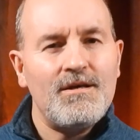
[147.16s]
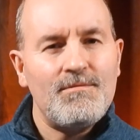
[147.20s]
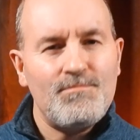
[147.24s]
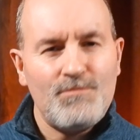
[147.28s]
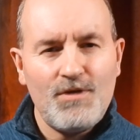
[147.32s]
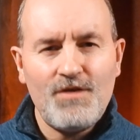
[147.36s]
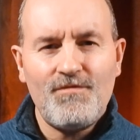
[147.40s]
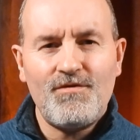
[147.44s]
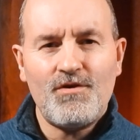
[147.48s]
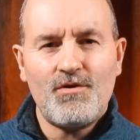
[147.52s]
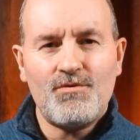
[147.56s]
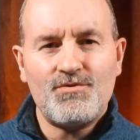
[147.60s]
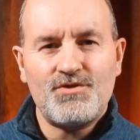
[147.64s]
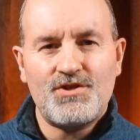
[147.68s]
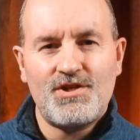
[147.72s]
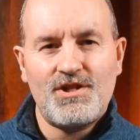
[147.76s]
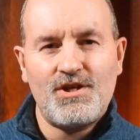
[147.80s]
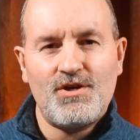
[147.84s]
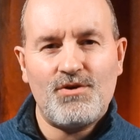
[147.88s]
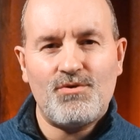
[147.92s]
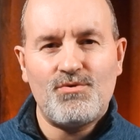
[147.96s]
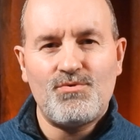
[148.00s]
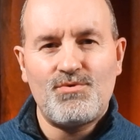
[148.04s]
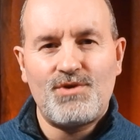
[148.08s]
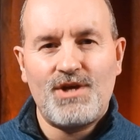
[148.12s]
Moving on to
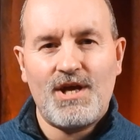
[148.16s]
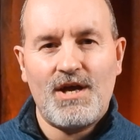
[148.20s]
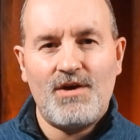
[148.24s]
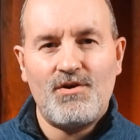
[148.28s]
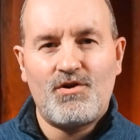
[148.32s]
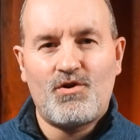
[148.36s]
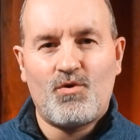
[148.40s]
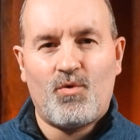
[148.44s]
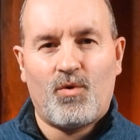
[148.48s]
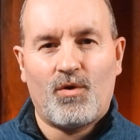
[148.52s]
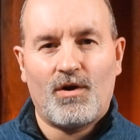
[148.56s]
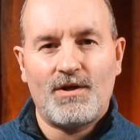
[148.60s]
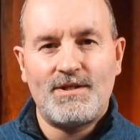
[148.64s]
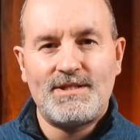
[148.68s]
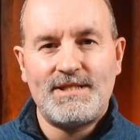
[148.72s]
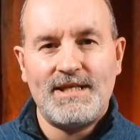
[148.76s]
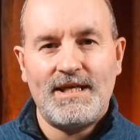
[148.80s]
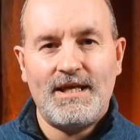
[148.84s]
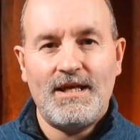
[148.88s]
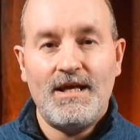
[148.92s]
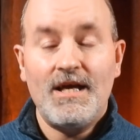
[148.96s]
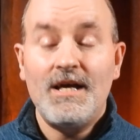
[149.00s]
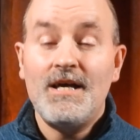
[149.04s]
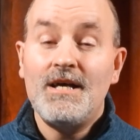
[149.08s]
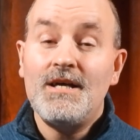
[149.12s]
the audio
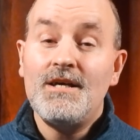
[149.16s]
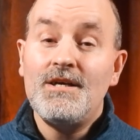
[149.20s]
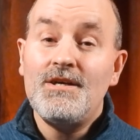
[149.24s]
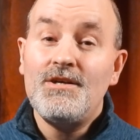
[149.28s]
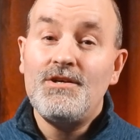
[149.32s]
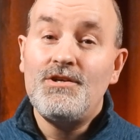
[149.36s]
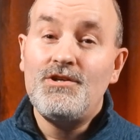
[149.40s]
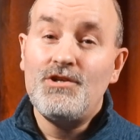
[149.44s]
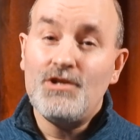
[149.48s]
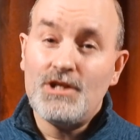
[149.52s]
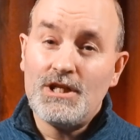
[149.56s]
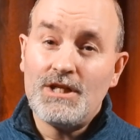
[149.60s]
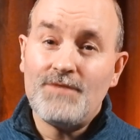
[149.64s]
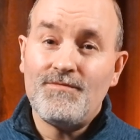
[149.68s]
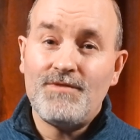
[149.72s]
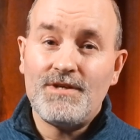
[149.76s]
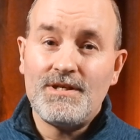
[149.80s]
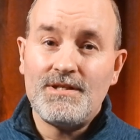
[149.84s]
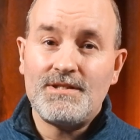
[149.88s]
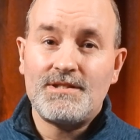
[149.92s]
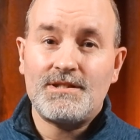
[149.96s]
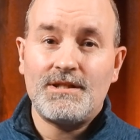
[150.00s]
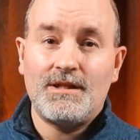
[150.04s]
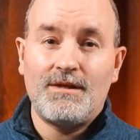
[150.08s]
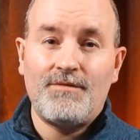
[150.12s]
quality,
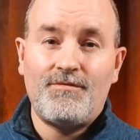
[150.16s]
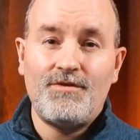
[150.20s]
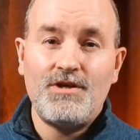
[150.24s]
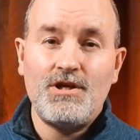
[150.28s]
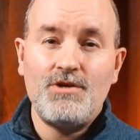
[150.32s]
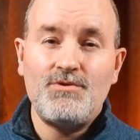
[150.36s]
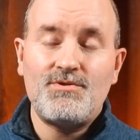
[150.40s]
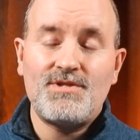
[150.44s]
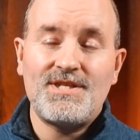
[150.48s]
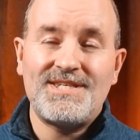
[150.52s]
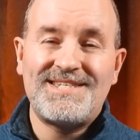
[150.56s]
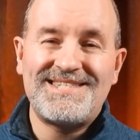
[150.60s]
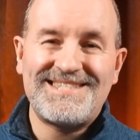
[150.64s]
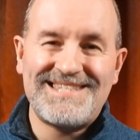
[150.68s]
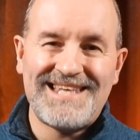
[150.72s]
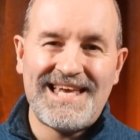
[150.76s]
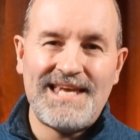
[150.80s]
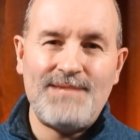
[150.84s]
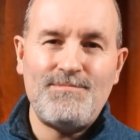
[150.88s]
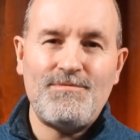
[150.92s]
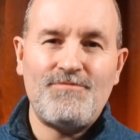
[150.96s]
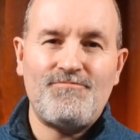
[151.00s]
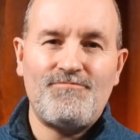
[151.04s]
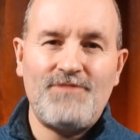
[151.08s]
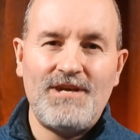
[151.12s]
Universal have used the
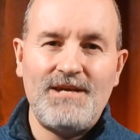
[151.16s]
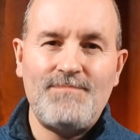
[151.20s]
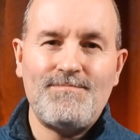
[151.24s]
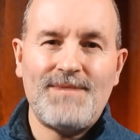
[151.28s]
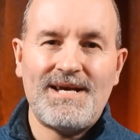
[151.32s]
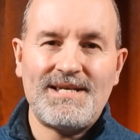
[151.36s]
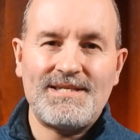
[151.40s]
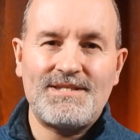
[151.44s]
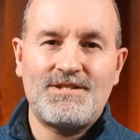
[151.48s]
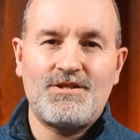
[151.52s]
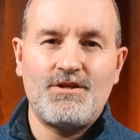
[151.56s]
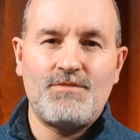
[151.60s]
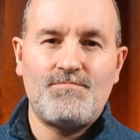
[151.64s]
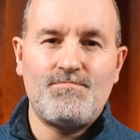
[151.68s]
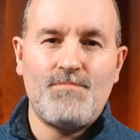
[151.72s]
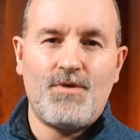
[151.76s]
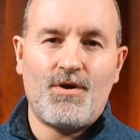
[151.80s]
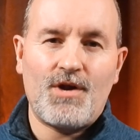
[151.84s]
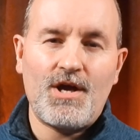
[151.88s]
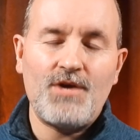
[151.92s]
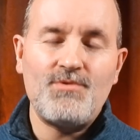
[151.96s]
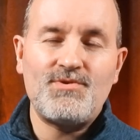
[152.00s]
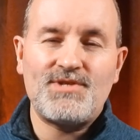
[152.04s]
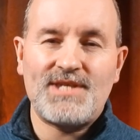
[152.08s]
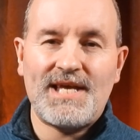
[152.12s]
same remastered
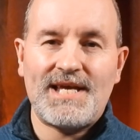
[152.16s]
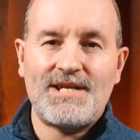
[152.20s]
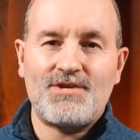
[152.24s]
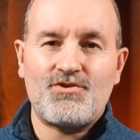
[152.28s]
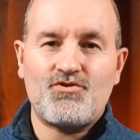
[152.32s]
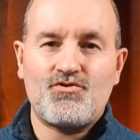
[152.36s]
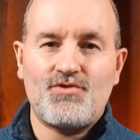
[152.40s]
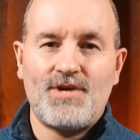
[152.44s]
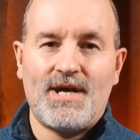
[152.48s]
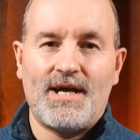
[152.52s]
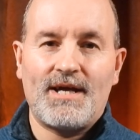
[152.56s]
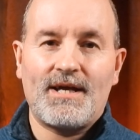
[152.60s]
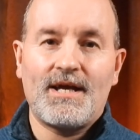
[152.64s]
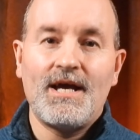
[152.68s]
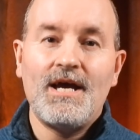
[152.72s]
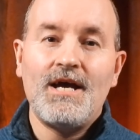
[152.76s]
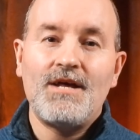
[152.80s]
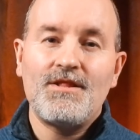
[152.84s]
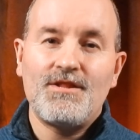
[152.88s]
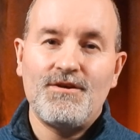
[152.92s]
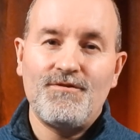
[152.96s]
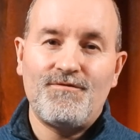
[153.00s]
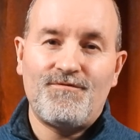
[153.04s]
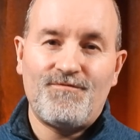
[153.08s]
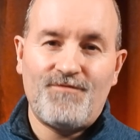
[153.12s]
mono soundtrack
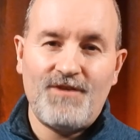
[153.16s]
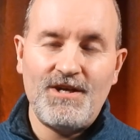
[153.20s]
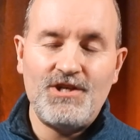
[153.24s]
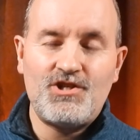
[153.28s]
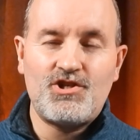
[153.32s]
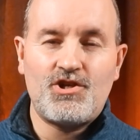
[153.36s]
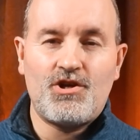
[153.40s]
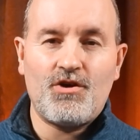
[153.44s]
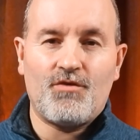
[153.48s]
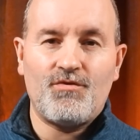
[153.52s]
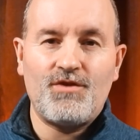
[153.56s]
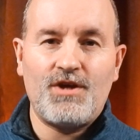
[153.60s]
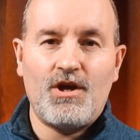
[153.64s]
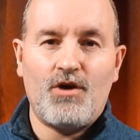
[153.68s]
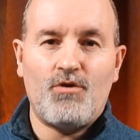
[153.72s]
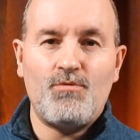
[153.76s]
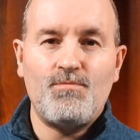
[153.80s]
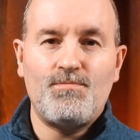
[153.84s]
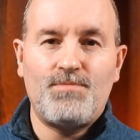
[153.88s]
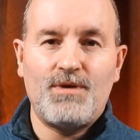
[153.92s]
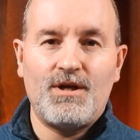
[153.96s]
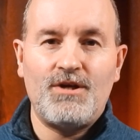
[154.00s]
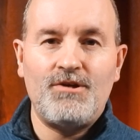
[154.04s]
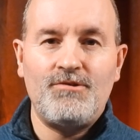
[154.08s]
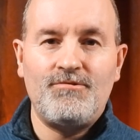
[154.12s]
that featured on the
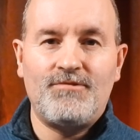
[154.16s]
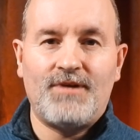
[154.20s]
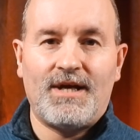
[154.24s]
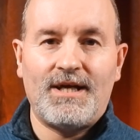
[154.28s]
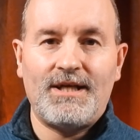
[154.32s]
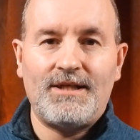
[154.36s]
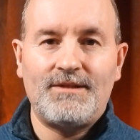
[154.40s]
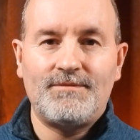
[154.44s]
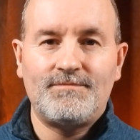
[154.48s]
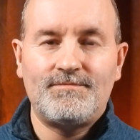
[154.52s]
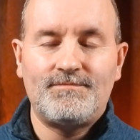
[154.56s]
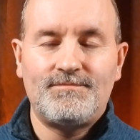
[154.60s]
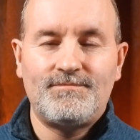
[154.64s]
old Blu-ray.